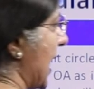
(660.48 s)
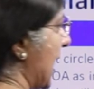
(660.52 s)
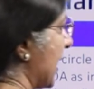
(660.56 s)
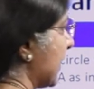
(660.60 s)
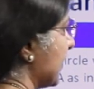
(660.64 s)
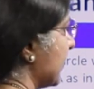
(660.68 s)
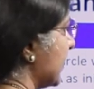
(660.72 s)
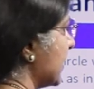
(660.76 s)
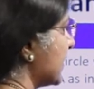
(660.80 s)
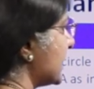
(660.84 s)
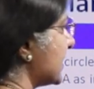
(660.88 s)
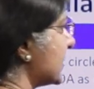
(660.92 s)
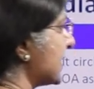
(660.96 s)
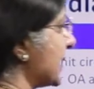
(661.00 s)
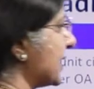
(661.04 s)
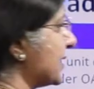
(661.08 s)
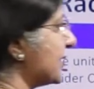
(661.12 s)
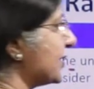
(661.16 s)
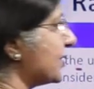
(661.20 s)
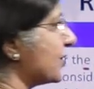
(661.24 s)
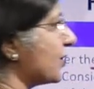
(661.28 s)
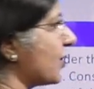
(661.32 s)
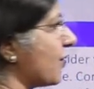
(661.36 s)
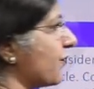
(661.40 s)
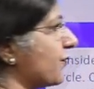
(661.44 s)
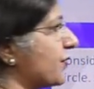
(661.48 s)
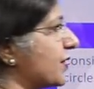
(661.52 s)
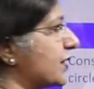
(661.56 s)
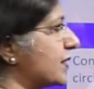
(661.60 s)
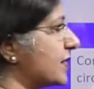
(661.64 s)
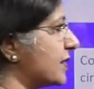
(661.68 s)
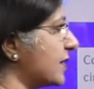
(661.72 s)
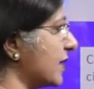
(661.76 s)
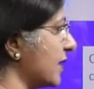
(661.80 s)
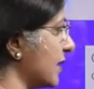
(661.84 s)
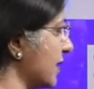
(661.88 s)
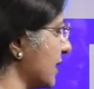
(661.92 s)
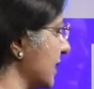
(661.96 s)
at the center of the
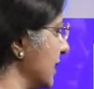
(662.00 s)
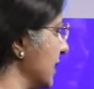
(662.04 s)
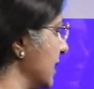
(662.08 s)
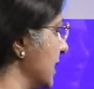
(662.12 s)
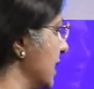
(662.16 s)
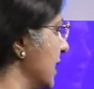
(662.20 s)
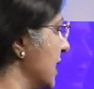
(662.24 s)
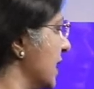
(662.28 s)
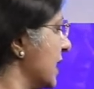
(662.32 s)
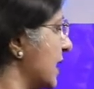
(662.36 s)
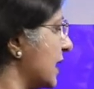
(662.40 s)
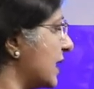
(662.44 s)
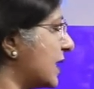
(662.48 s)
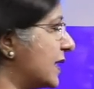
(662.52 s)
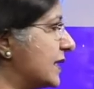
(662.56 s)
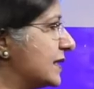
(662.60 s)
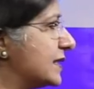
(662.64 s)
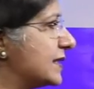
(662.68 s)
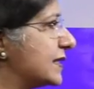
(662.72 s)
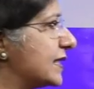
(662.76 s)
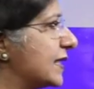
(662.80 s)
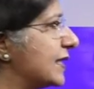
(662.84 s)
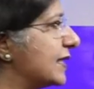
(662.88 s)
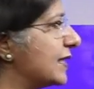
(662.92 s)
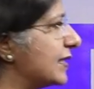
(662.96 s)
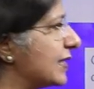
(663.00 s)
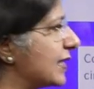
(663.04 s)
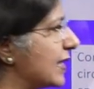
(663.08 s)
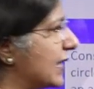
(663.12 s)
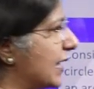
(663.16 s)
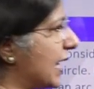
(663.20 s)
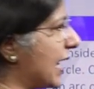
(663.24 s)
circle. Consider a